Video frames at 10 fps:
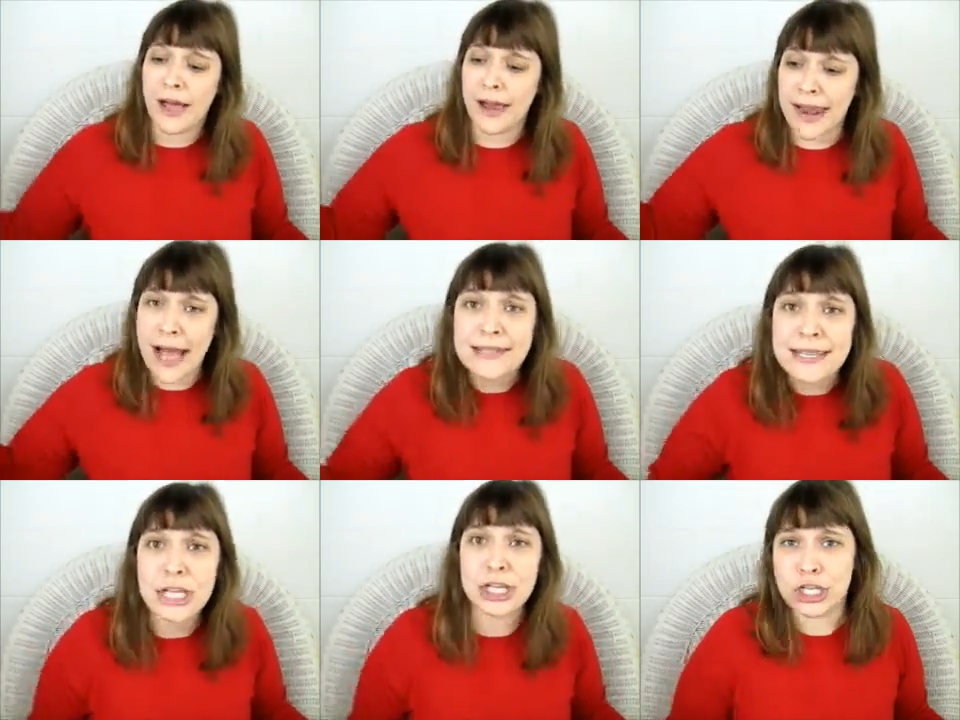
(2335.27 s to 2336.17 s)

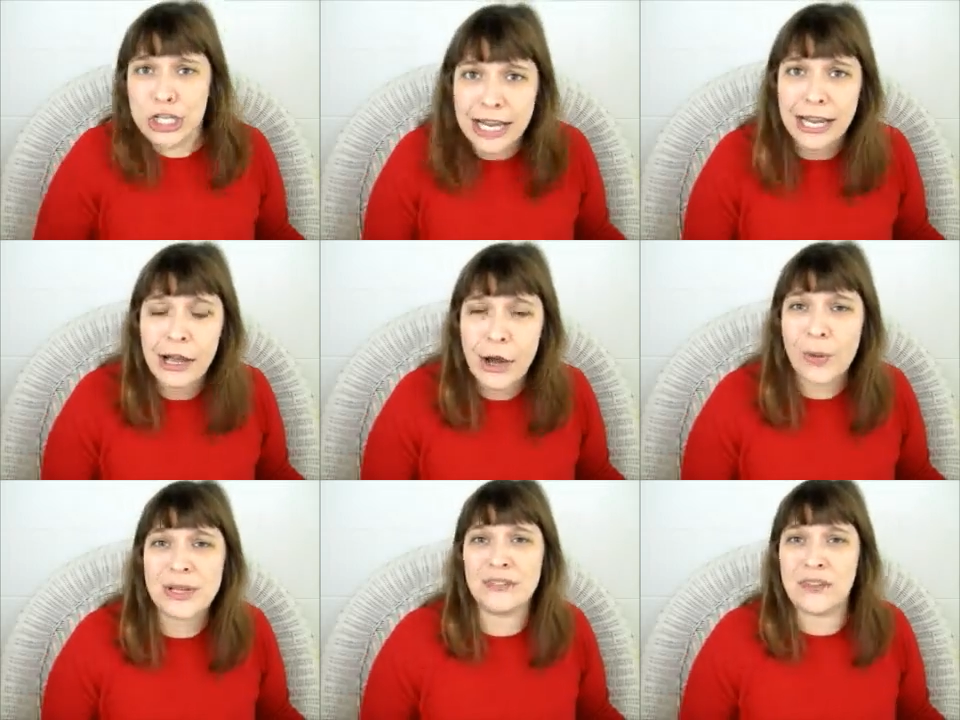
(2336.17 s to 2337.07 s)
announcing that she
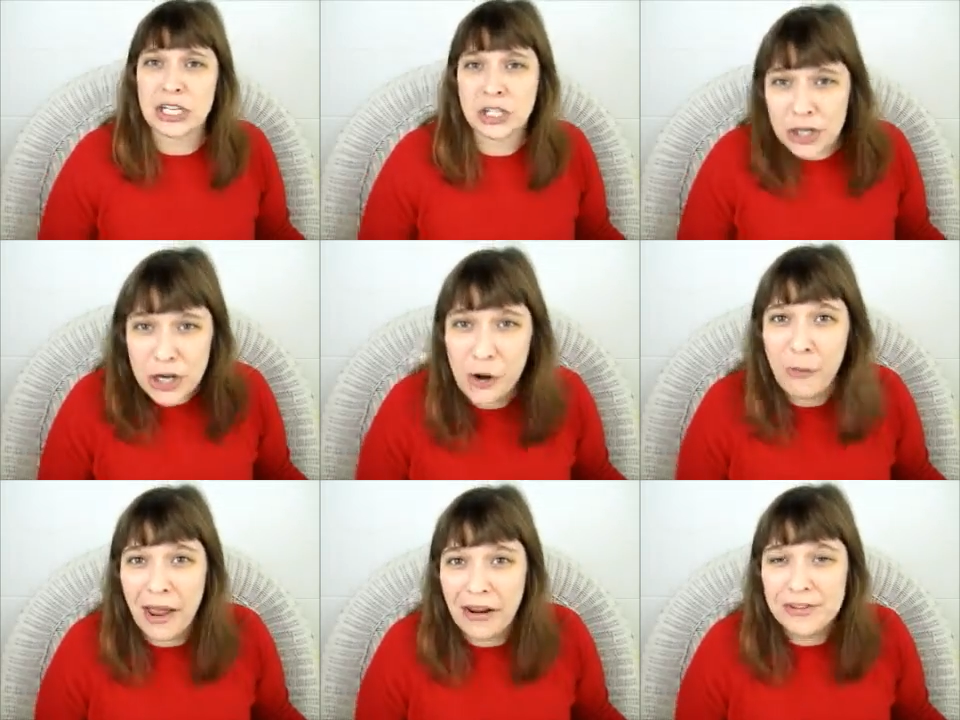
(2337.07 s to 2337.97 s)
was Victor
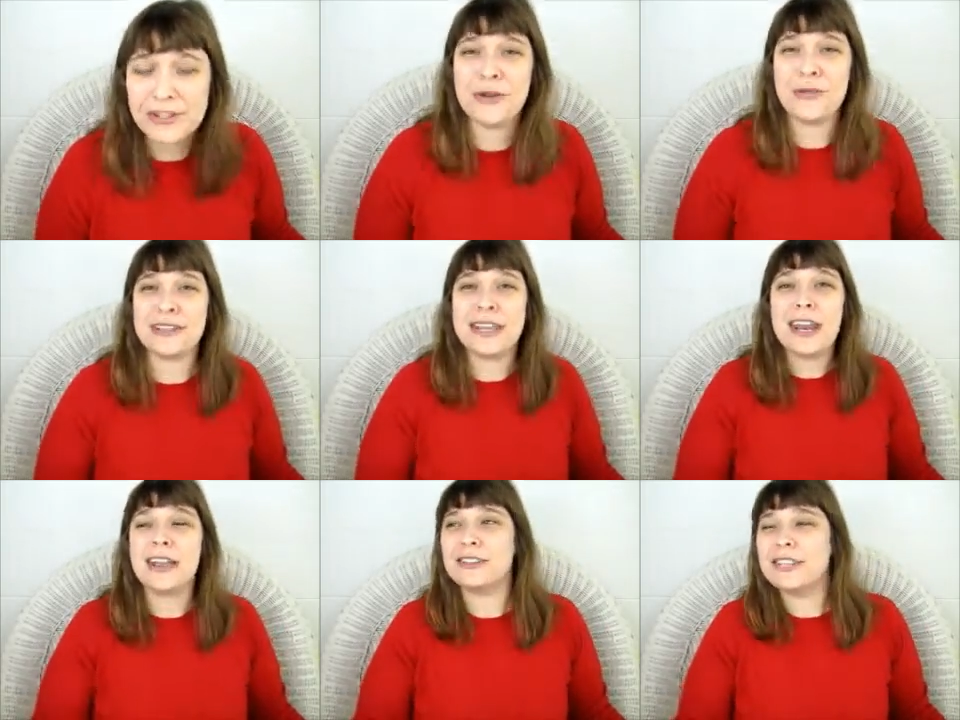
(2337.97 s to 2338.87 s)
Newman. She was
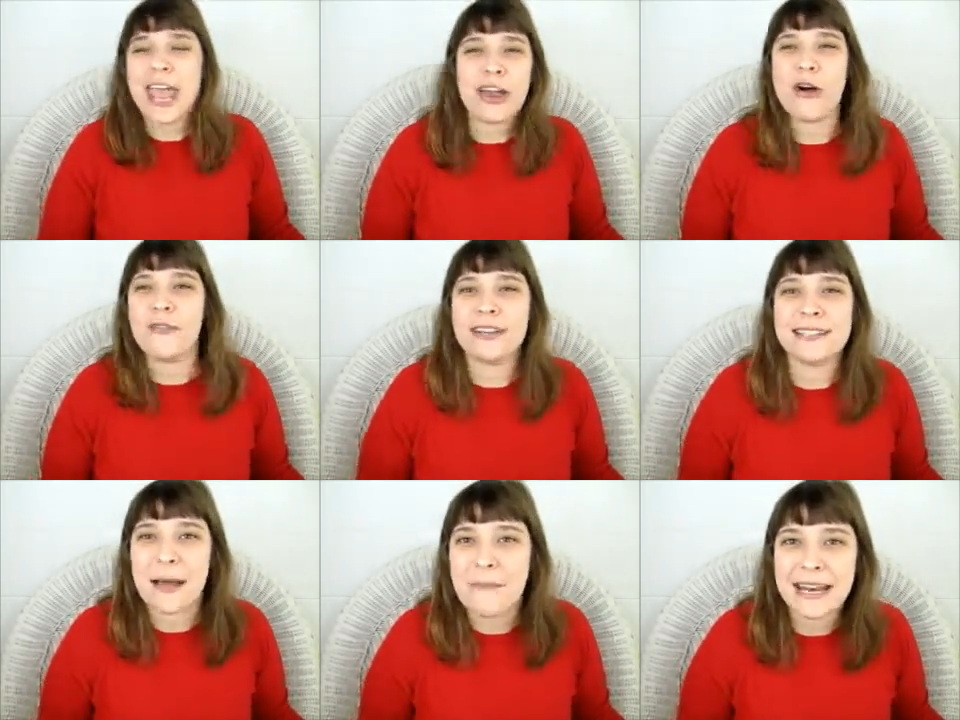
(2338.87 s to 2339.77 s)
gonna take over
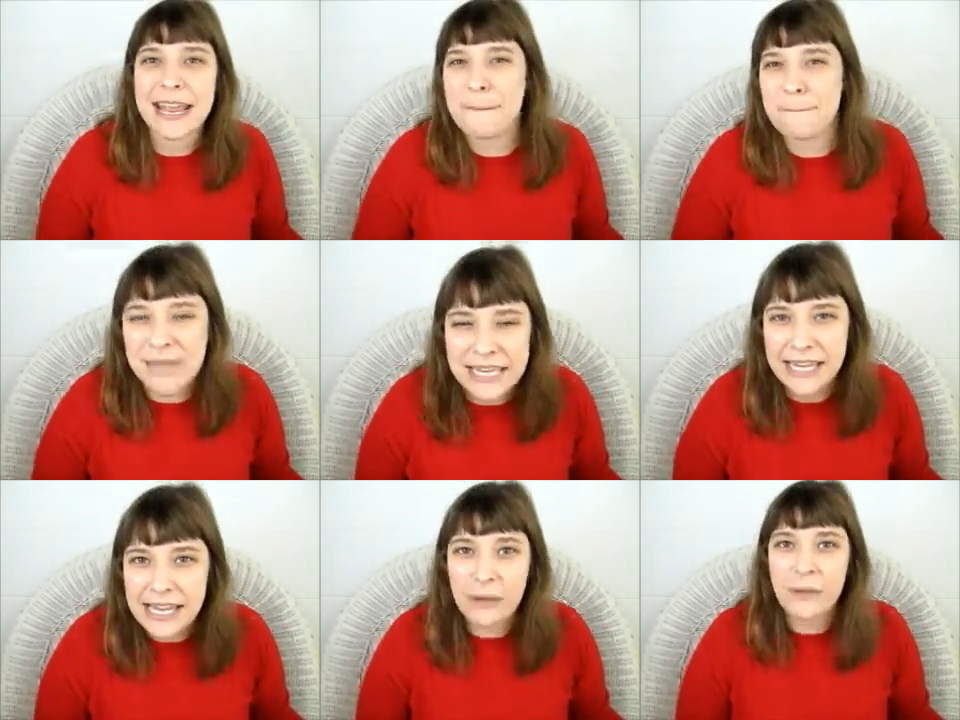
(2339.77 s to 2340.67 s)
his company and be
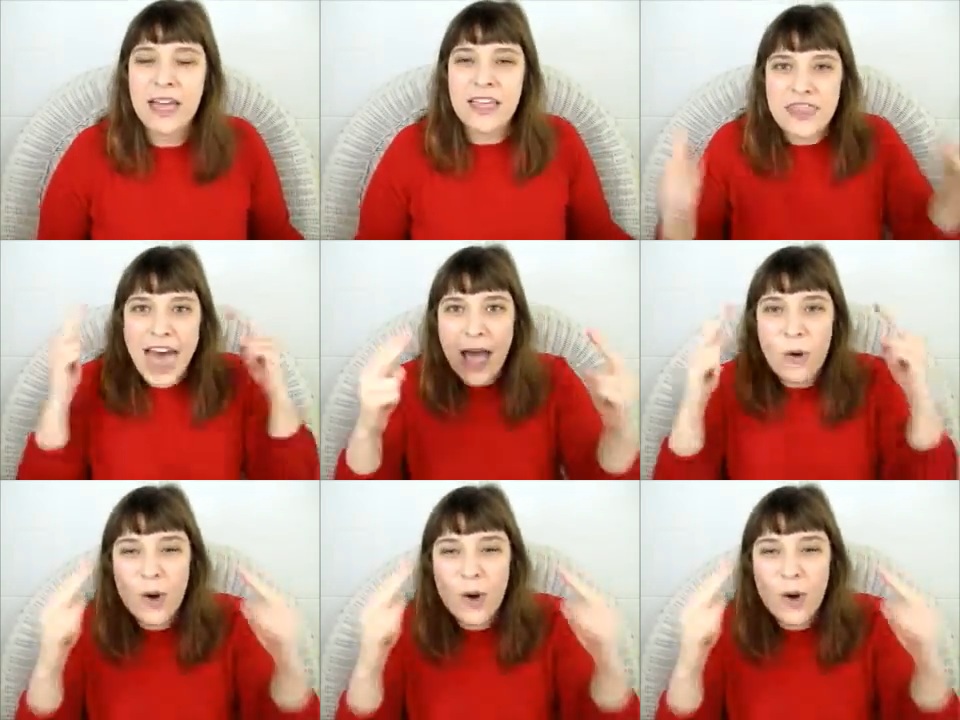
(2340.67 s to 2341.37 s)
him. That